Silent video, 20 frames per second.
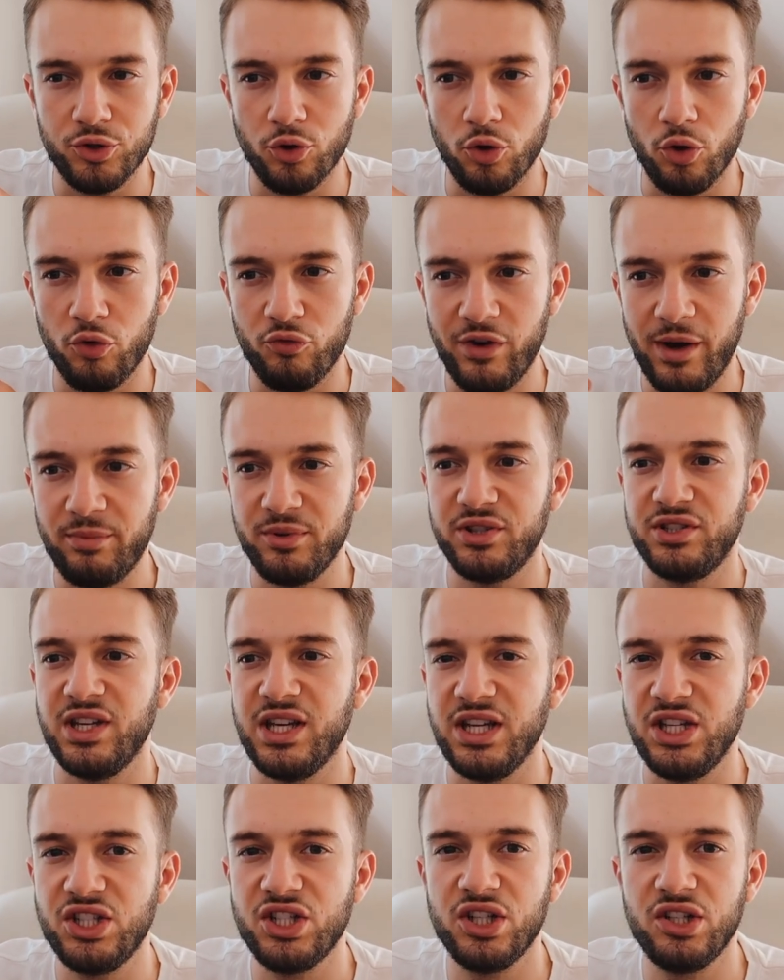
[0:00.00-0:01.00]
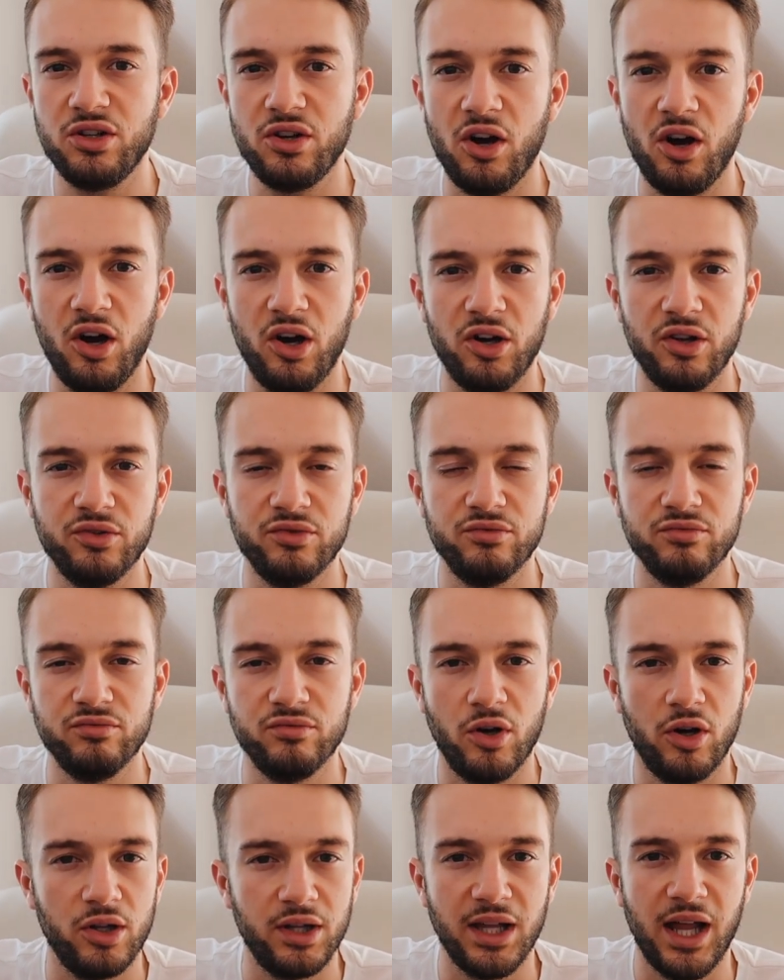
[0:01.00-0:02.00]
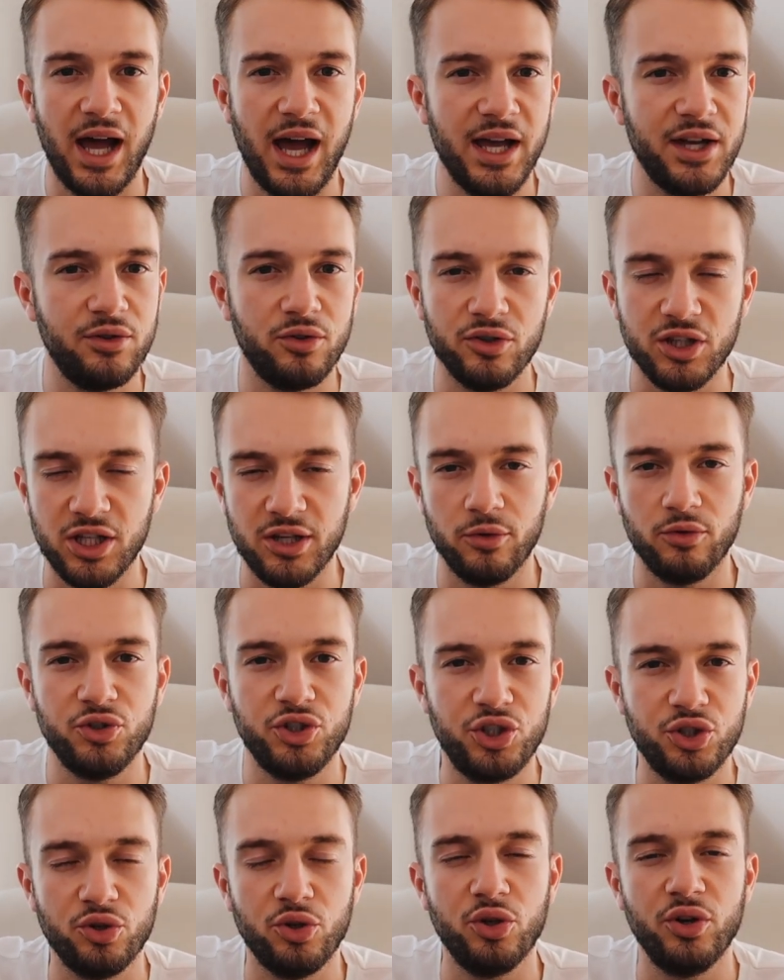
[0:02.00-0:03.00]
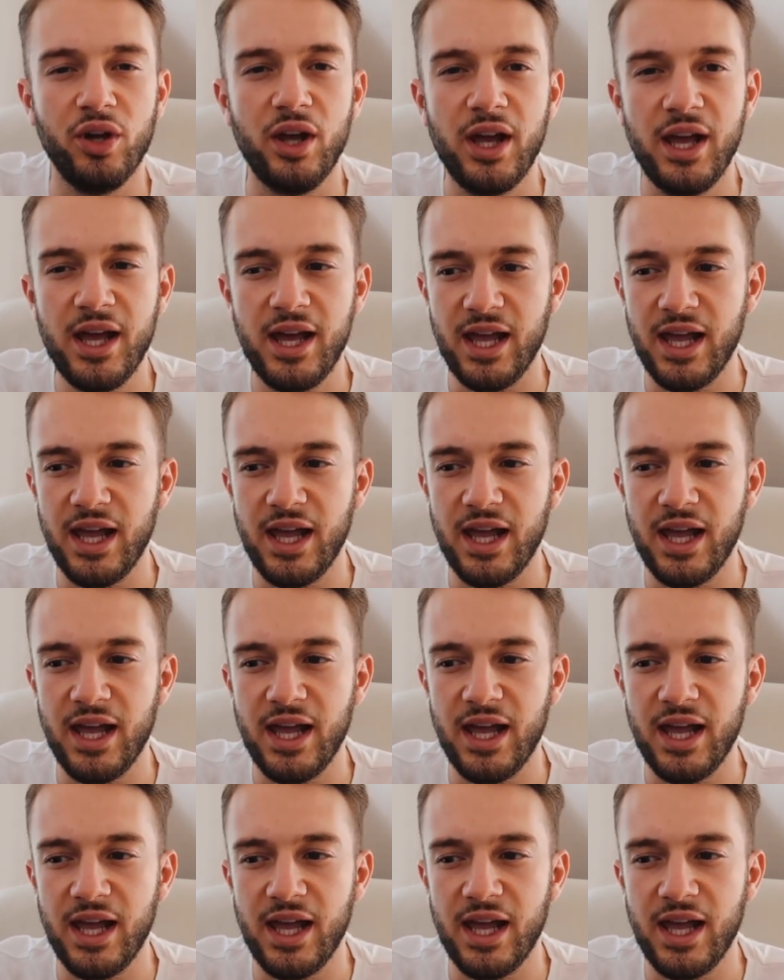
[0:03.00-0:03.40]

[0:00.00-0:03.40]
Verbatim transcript: your reputation on online or you're unsure